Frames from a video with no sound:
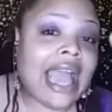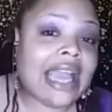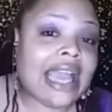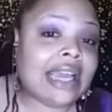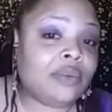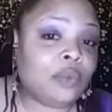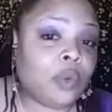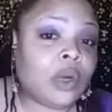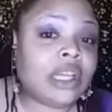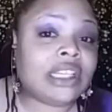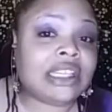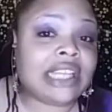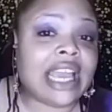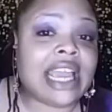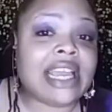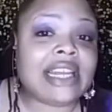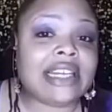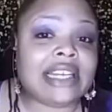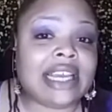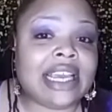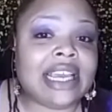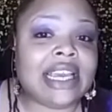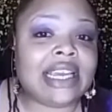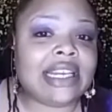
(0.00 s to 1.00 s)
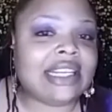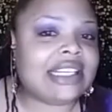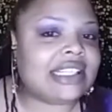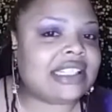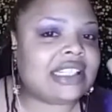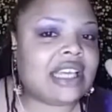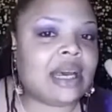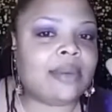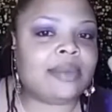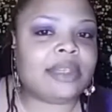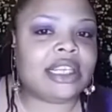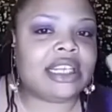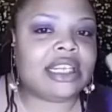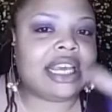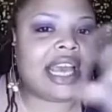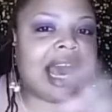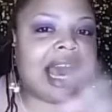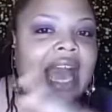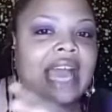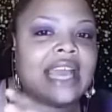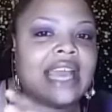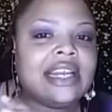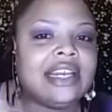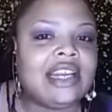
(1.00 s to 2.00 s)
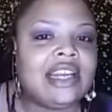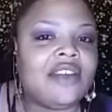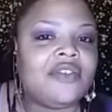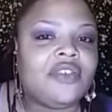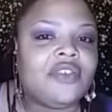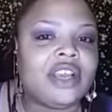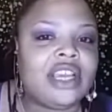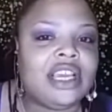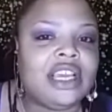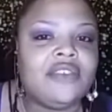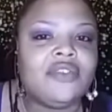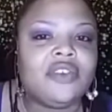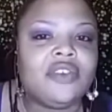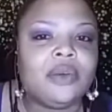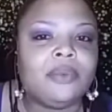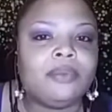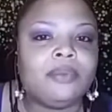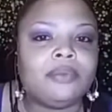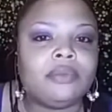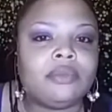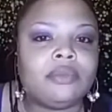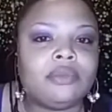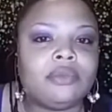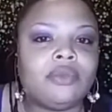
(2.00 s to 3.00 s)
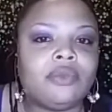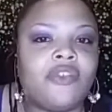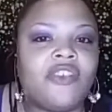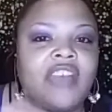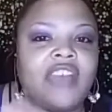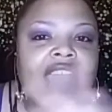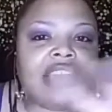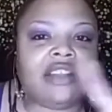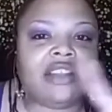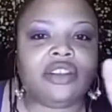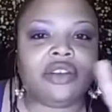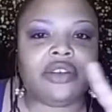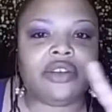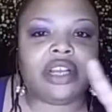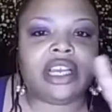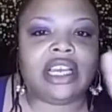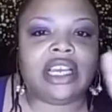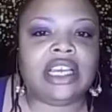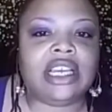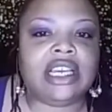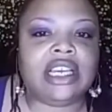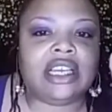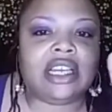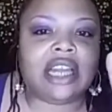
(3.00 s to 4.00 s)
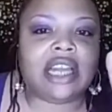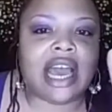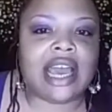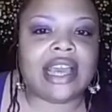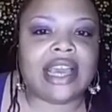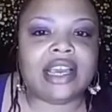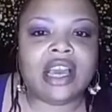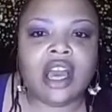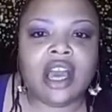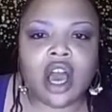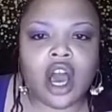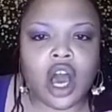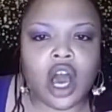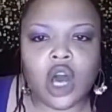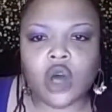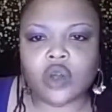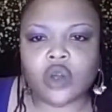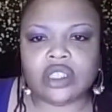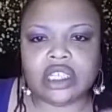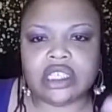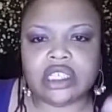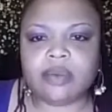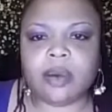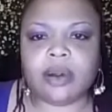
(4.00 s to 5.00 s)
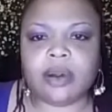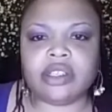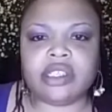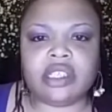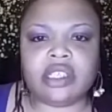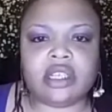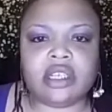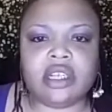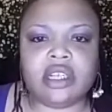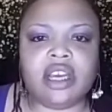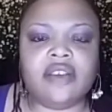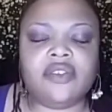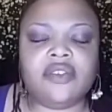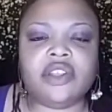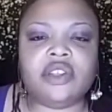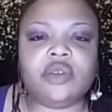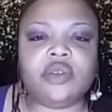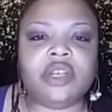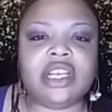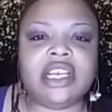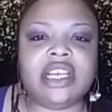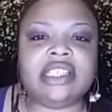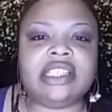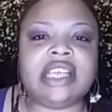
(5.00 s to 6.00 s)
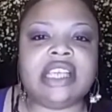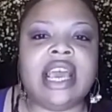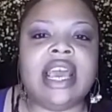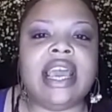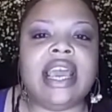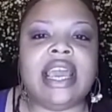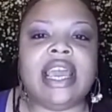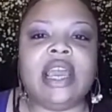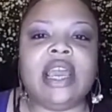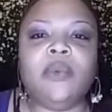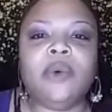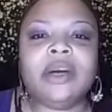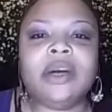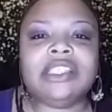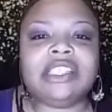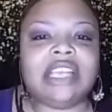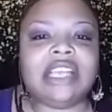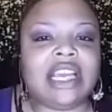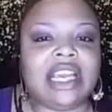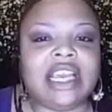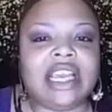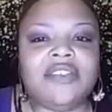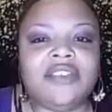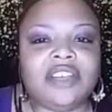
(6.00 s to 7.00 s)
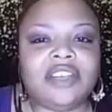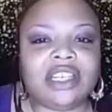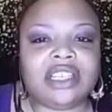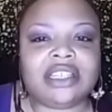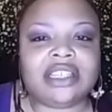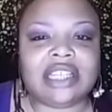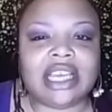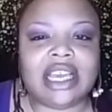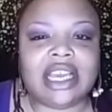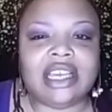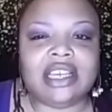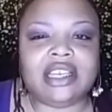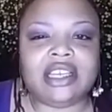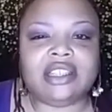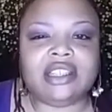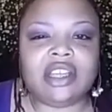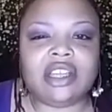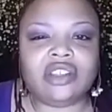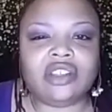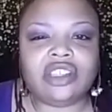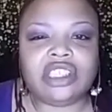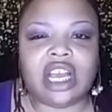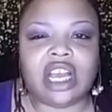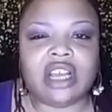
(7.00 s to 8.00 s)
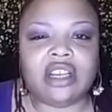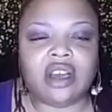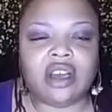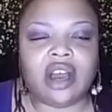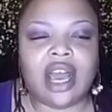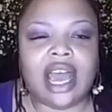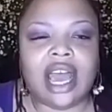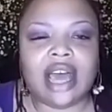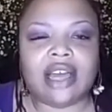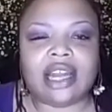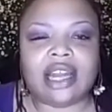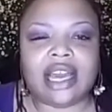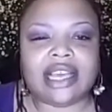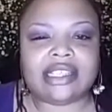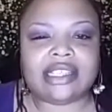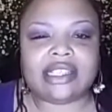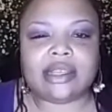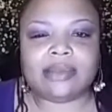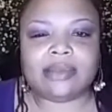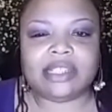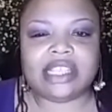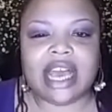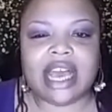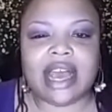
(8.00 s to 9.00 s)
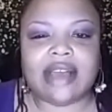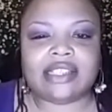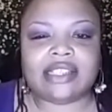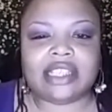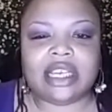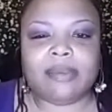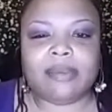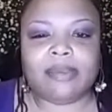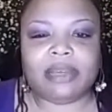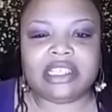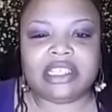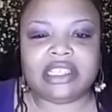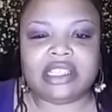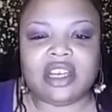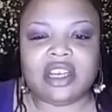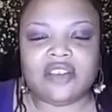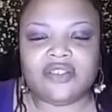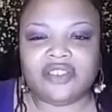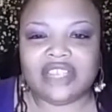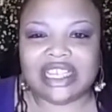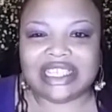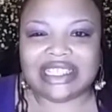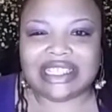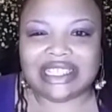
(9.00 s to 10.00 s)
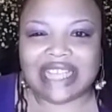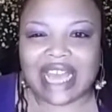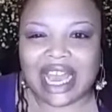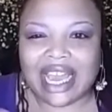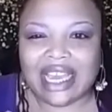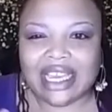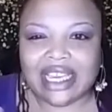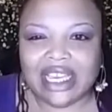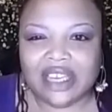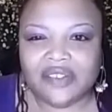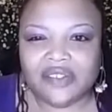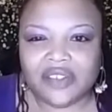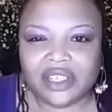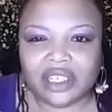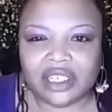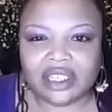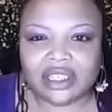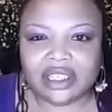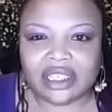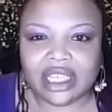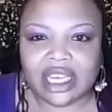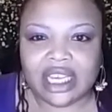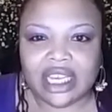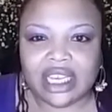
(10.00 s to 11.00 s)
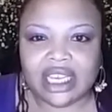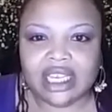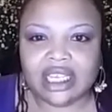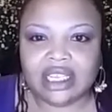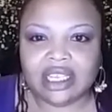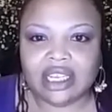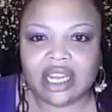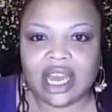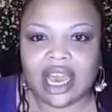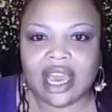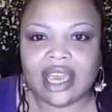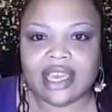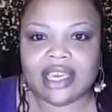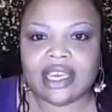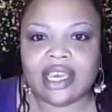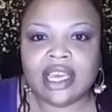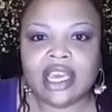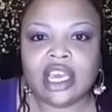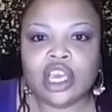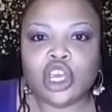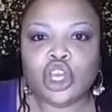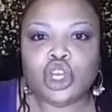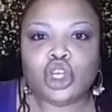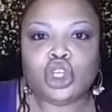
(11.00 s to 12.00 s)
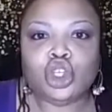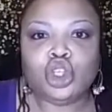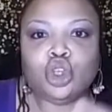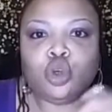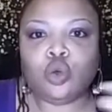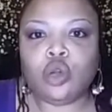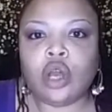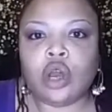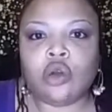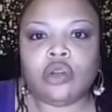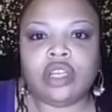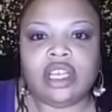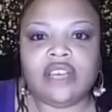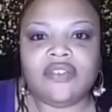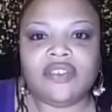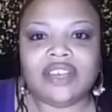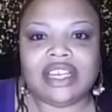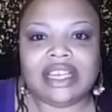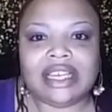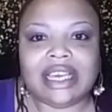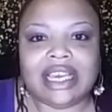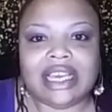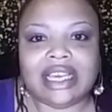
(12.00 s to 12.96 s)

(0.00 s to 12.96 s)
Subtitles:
What they did is something that I never even factor in, like, oh, this person will never do this. It wasn't even a thing. Don't y'all know how like sometimes it be stuff that's not even a thing, like you don't even